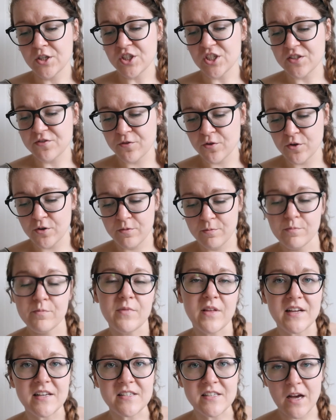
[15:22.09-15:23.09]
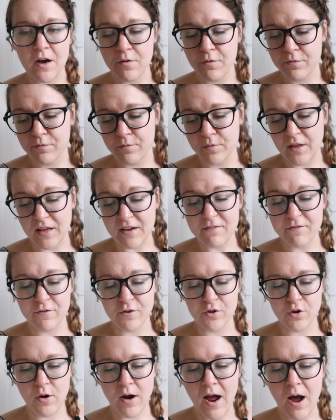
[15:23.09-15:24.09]
just for things out, like
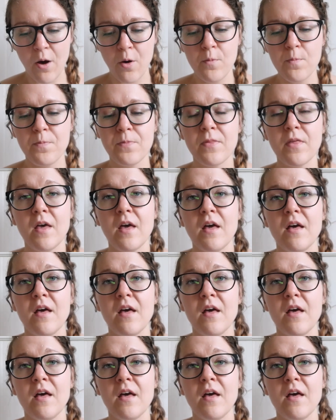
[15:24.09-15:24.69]
further out.